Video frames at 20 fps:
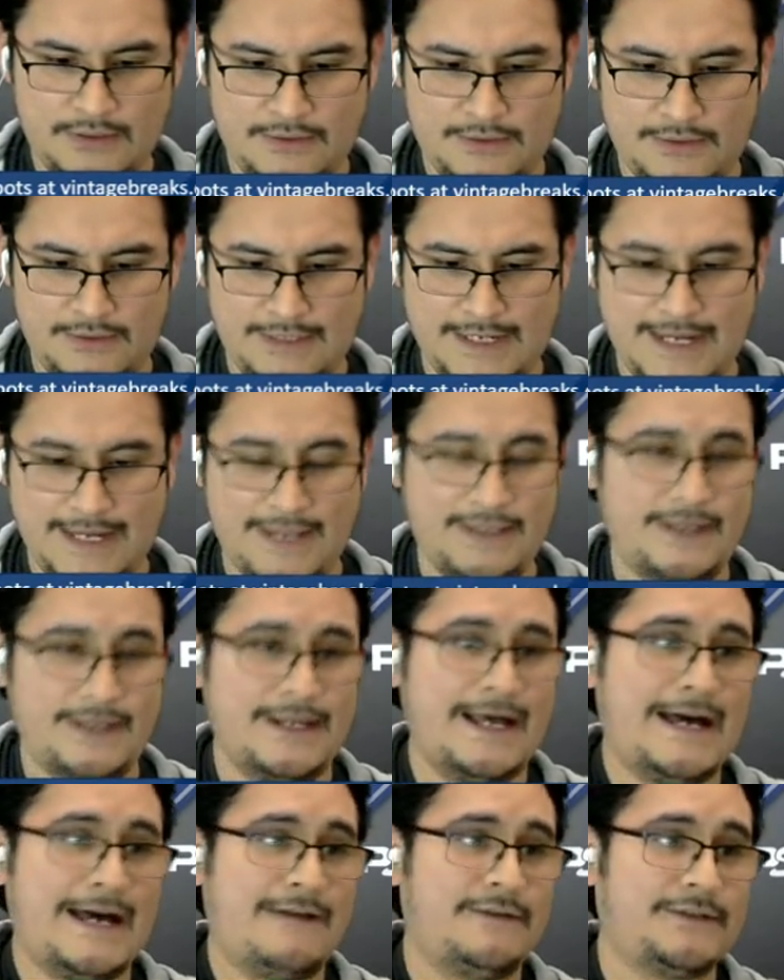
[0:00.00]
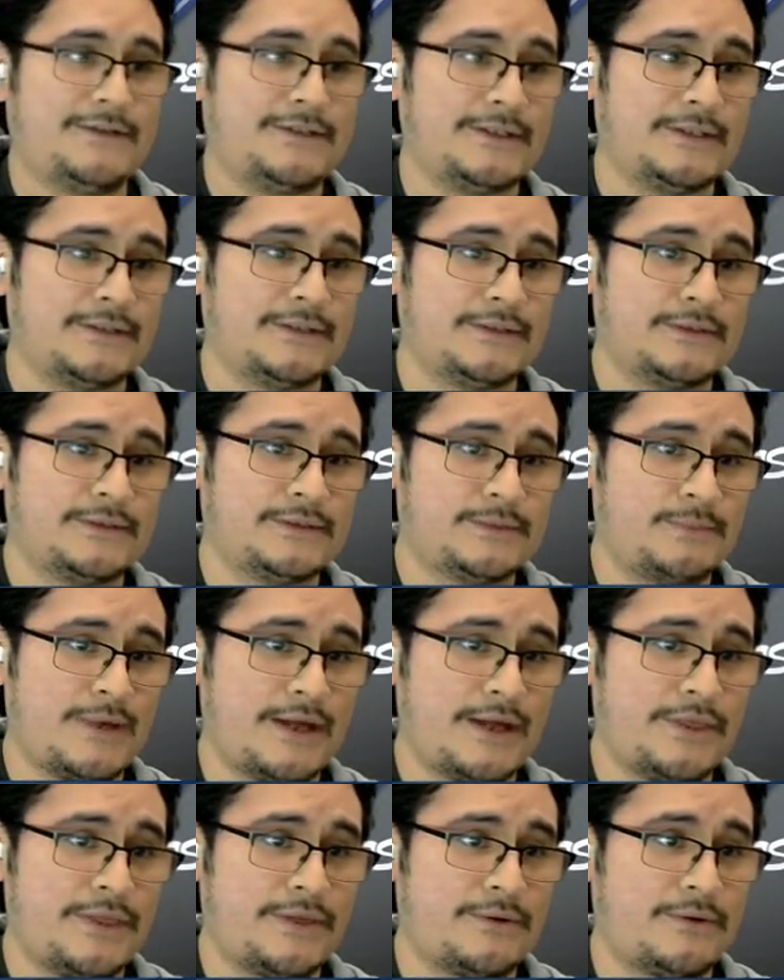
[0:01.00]
Allen Iverson,
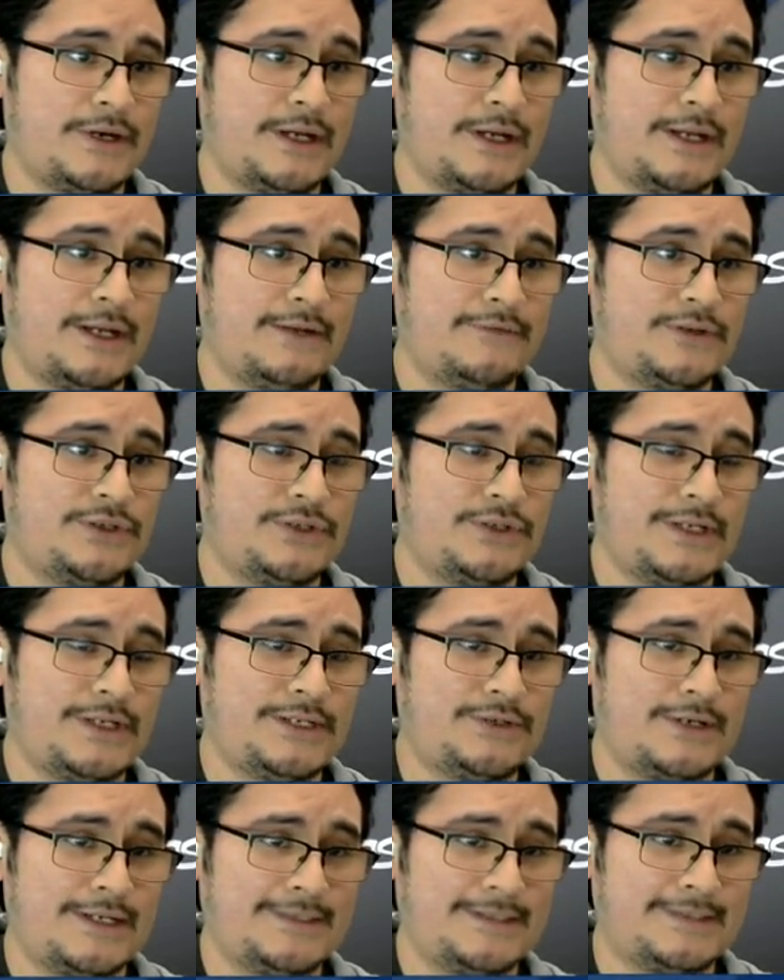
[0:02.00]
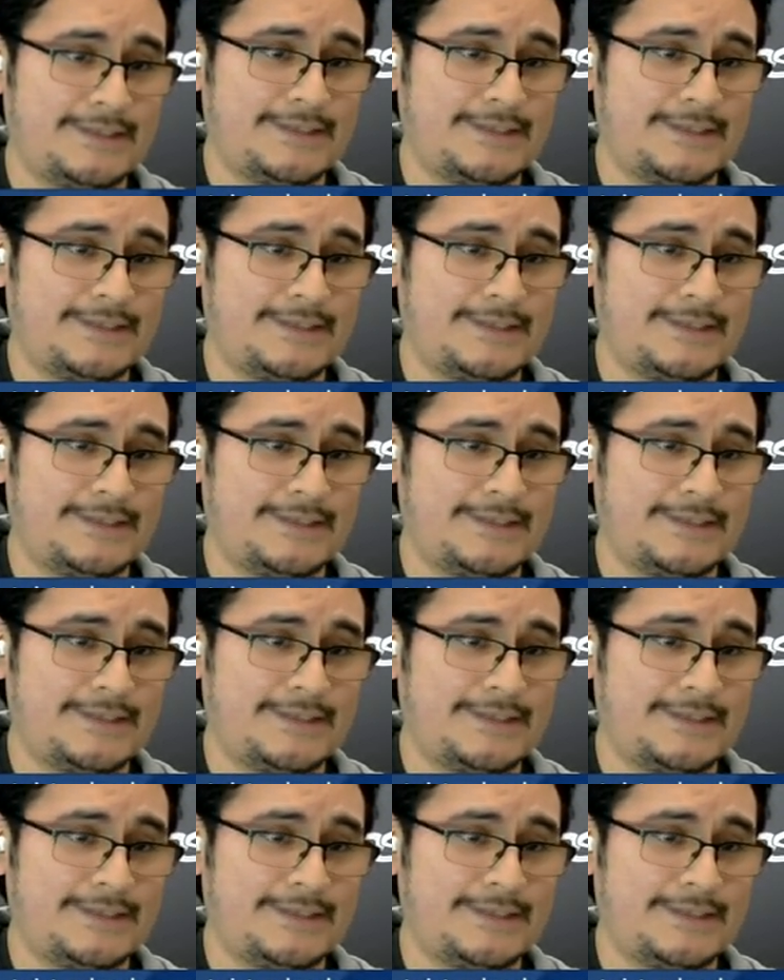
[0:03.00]
spot three for Jay Tracy.